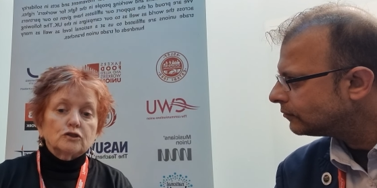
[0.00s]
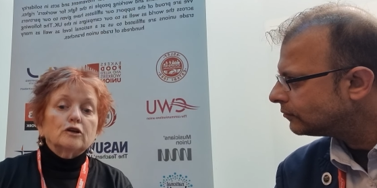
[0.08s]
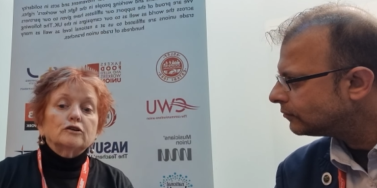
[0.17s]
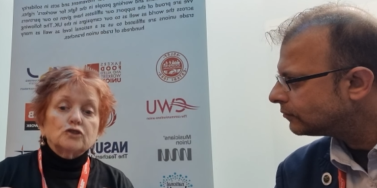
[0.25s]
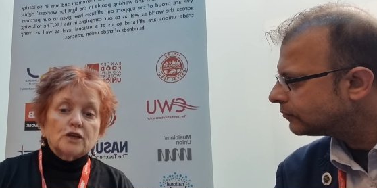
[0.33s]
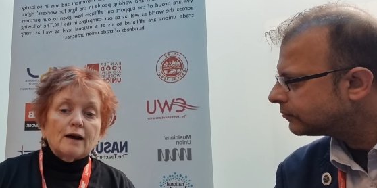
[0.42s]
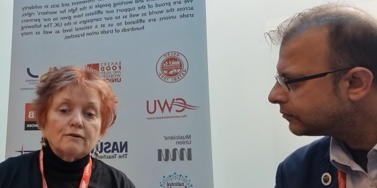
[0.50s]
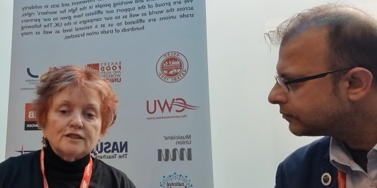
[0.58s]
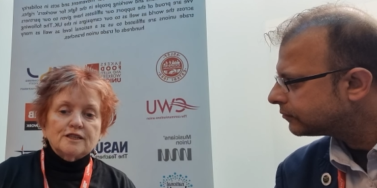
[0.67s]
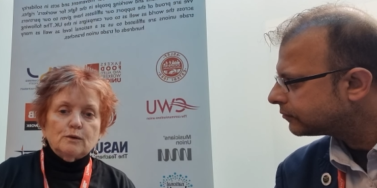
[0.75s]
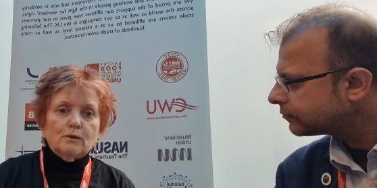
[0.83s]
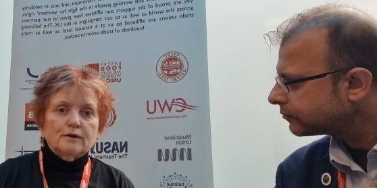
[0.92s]
Speaker 1: a, a
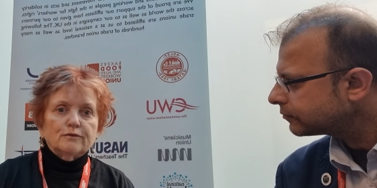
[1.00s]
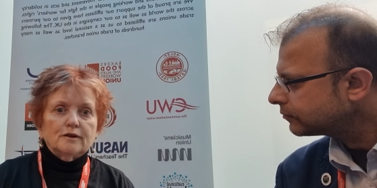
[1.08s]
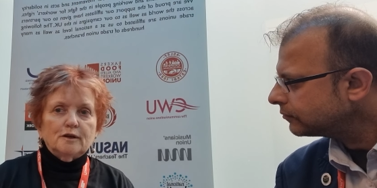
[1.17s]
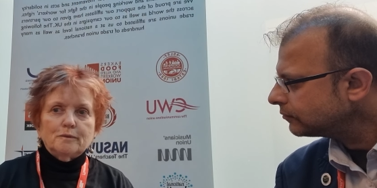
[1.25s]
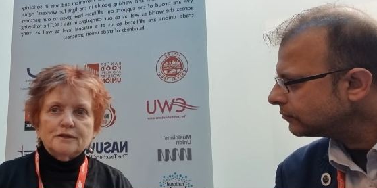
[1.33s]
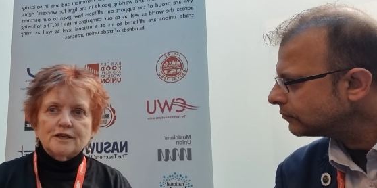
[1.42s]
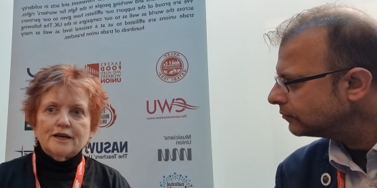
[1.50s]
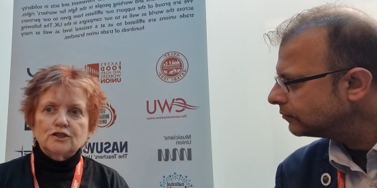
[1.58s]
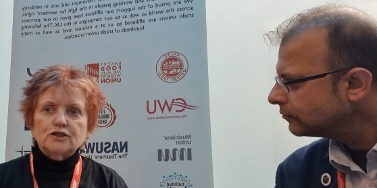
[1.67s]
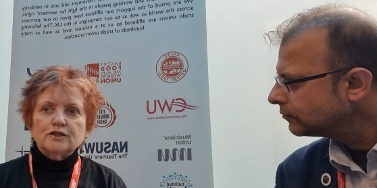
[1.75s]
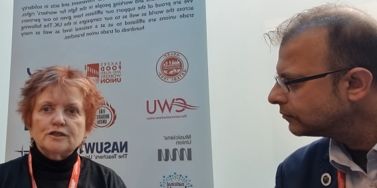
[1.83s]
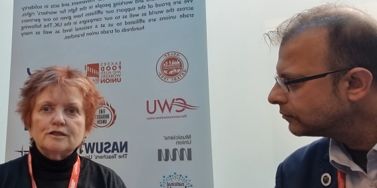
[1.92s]
charity, one of the
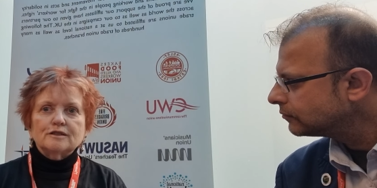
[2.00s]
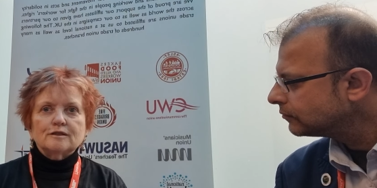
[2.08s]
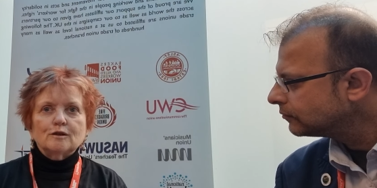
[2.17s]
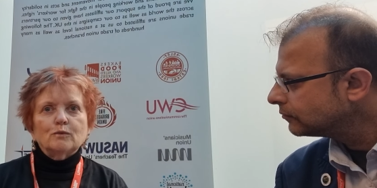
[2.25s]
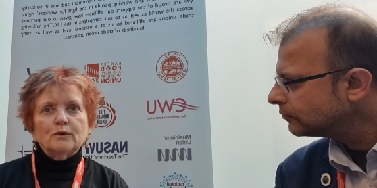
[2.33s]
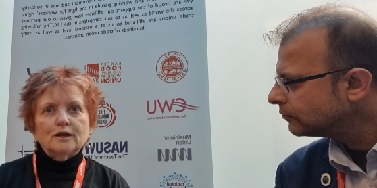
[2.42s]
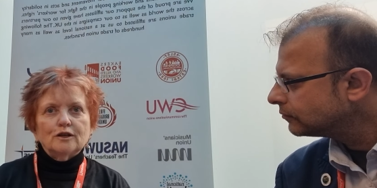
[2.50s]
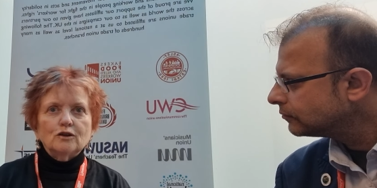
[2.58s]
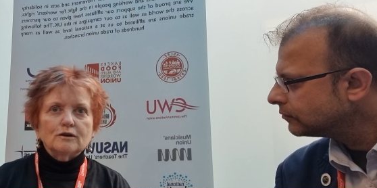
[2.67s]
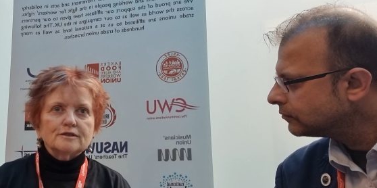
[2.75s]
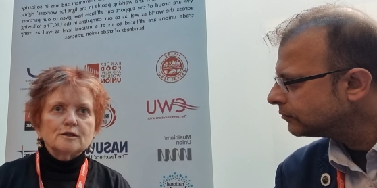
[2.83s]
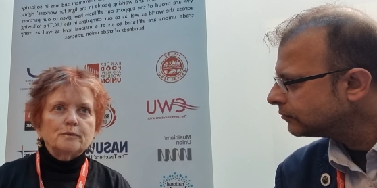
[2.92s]
limitations is that we are
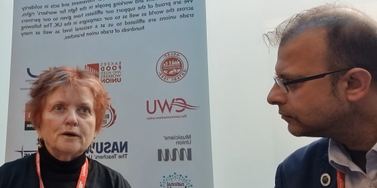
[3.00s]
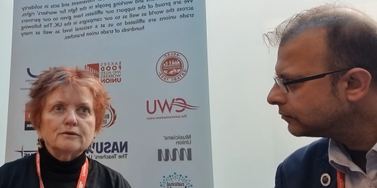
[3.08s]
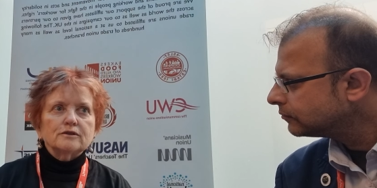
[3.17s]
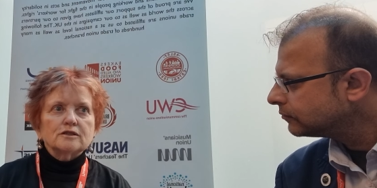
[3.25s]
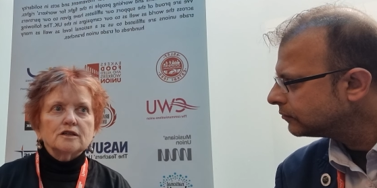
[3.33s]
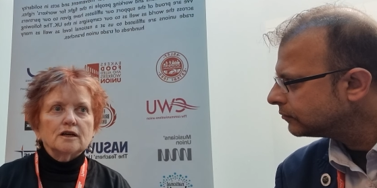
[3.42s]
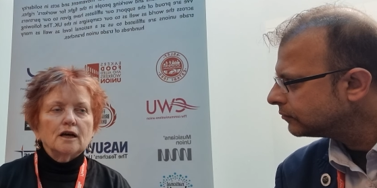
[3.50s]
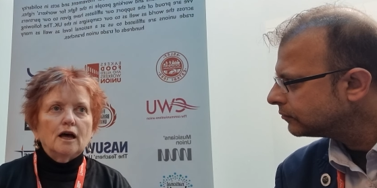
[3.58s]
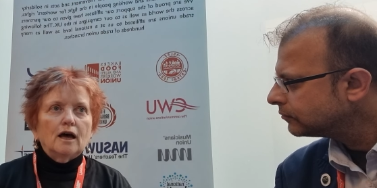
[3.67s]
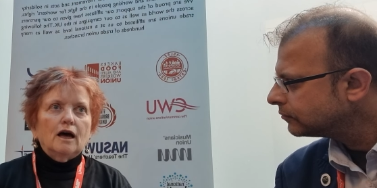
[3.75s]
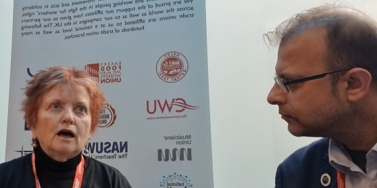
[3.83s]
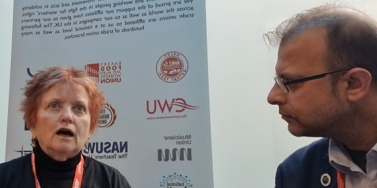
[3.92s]
not supposed to
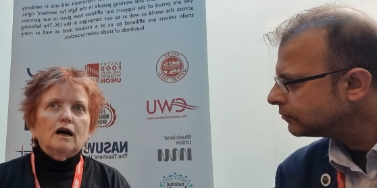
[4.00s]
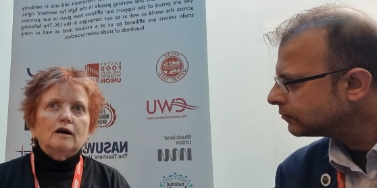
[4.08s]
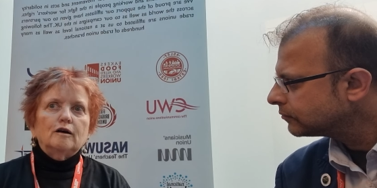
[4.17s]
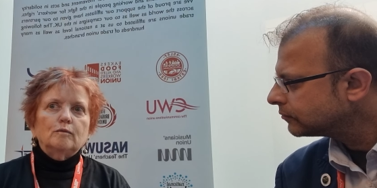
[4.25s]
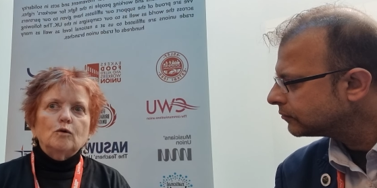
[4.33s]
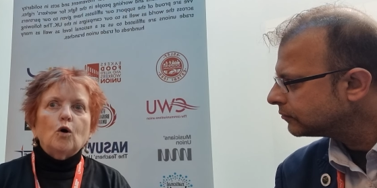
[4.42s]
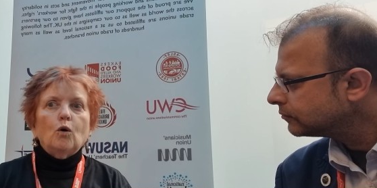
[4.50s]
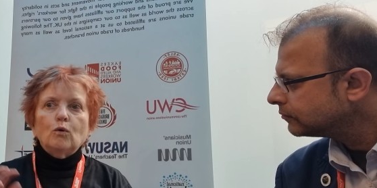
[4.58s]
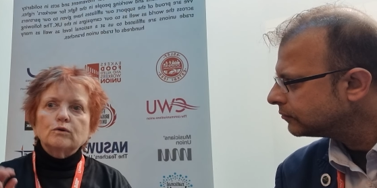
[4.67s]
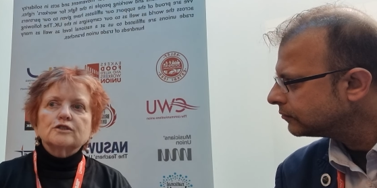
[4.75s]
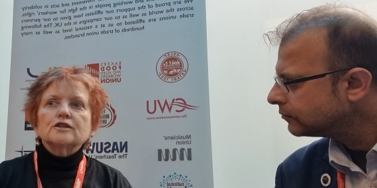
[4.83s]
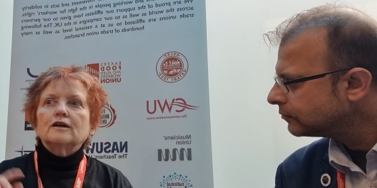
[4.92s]
um,
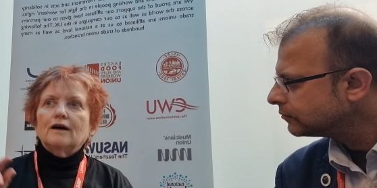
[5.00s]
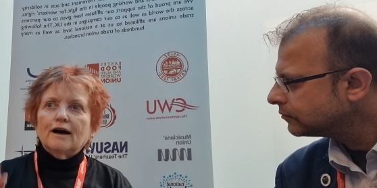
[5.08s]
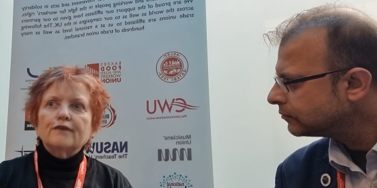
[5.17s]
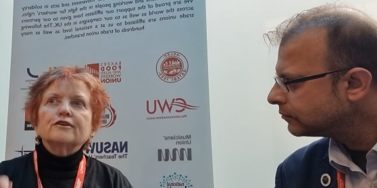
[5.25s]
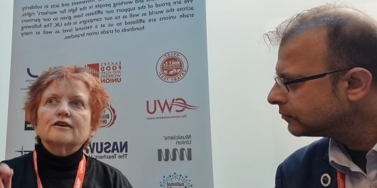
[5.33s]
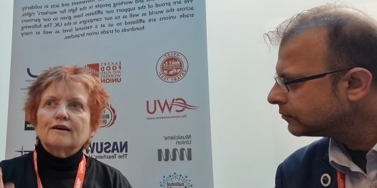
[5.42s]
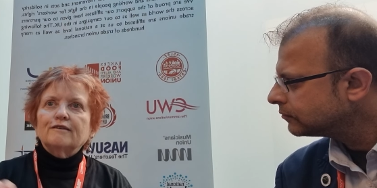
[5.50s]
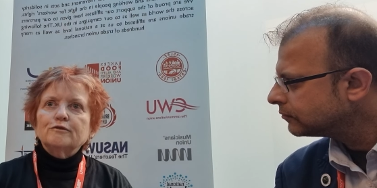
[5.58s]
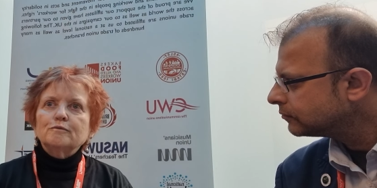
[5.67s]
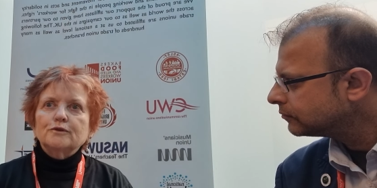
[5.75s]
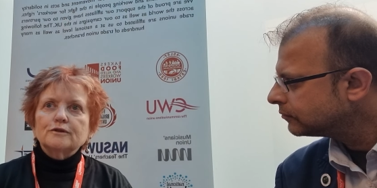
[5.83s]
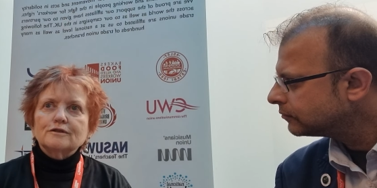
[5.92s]
alter other
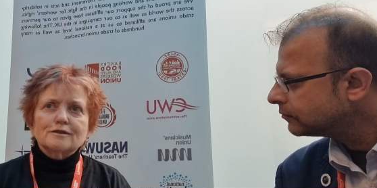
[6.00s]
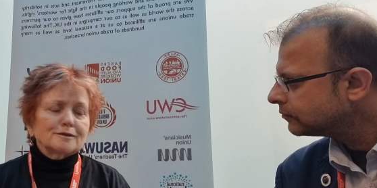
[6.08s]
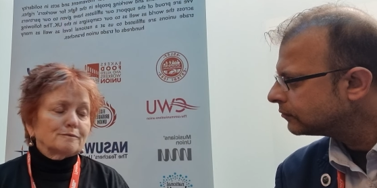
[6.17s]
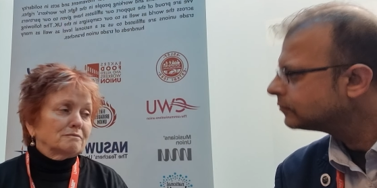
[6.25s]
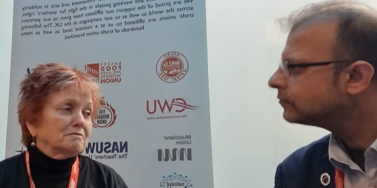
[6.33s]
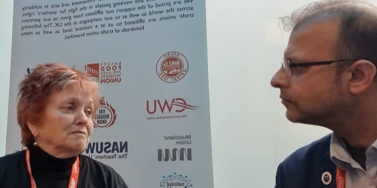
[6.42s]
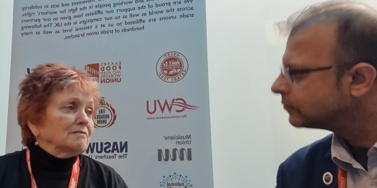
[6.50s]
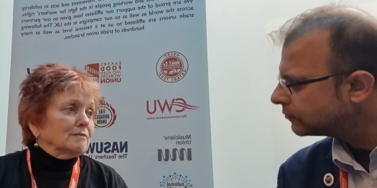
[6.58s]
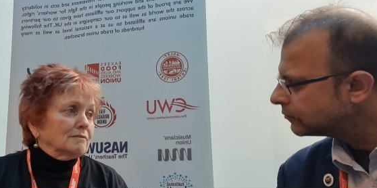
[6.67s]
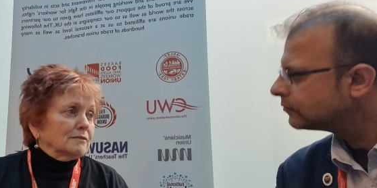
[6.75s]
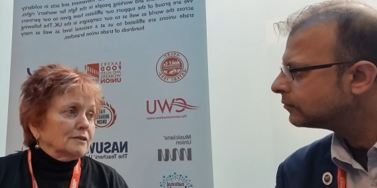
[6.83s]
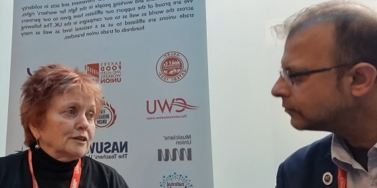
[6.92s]
governments'
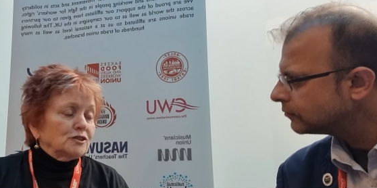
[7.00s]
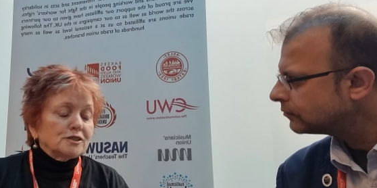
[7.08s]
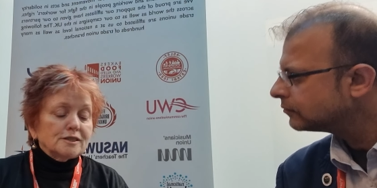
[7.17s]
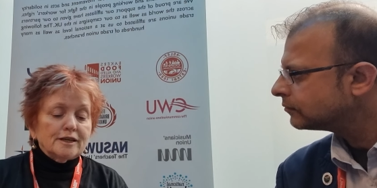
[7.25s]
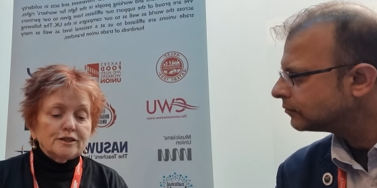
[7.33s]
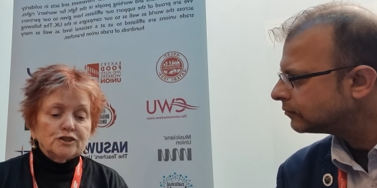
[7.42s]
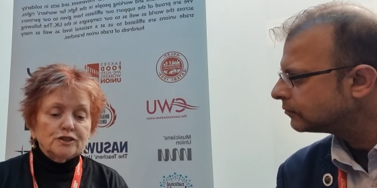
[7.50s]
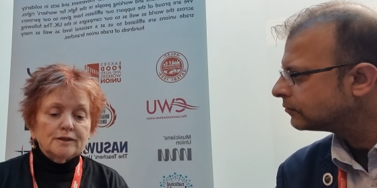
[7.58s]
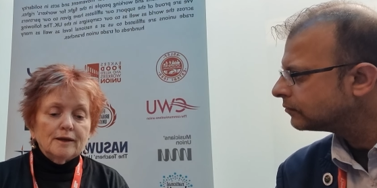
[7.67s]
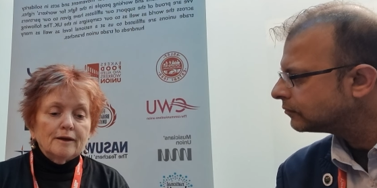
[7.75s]
legislation,